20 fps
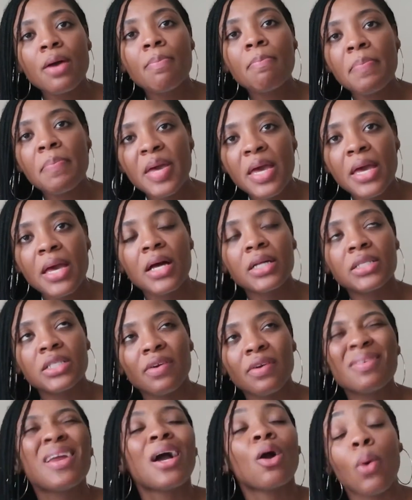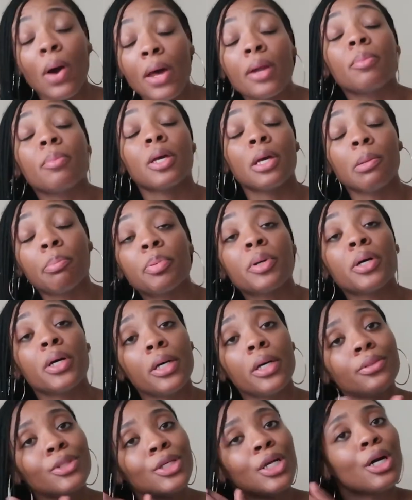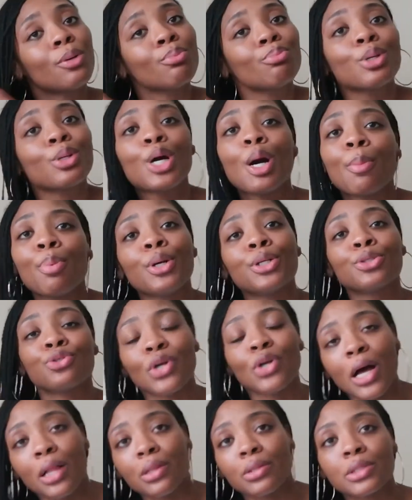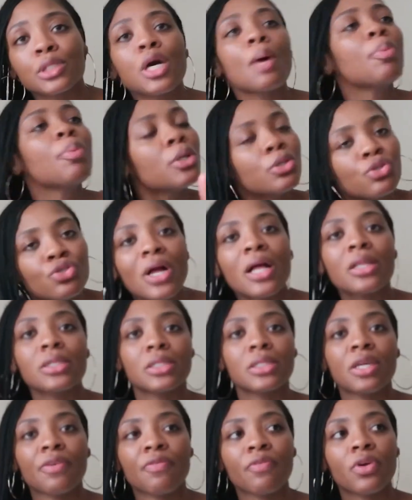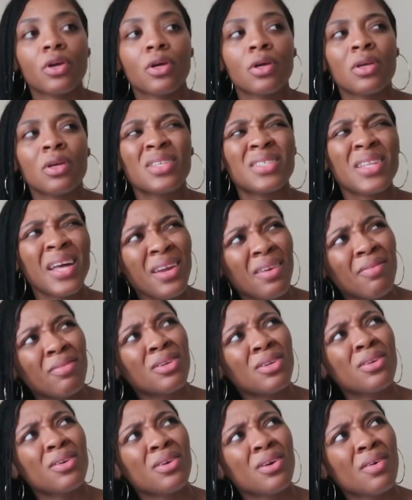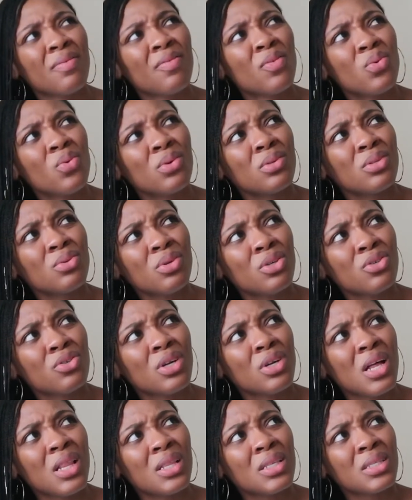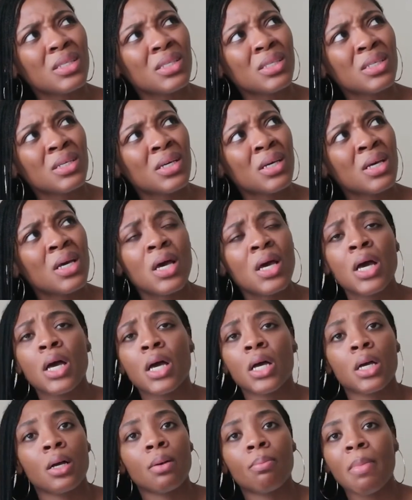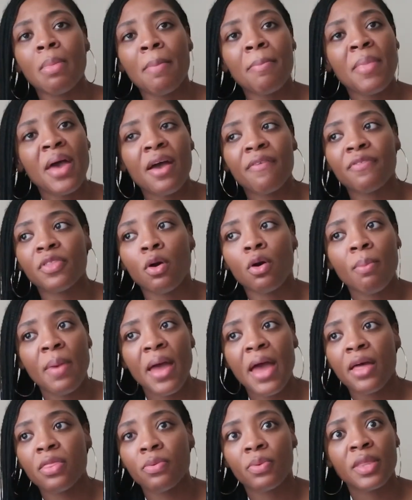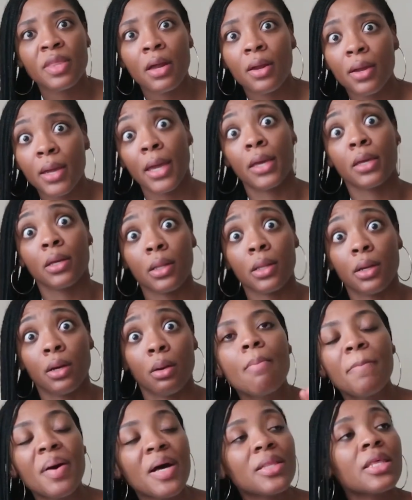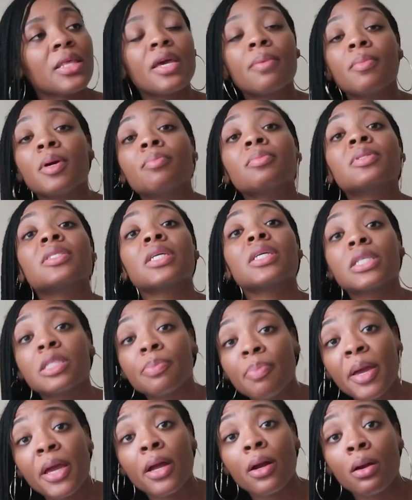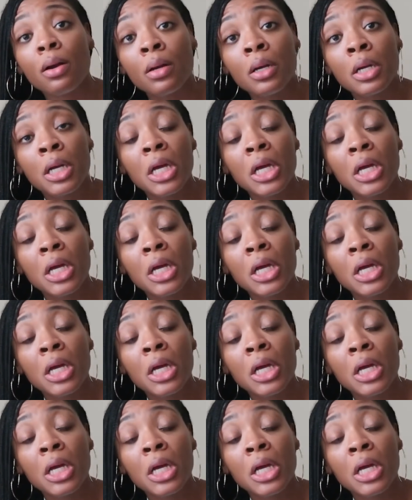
a bit, a not quite a bit, but you know, a couple hundred dollars, a couple hundred dollars different. Is that even a full $200? My math don't math without a calculator. But the MM6 pair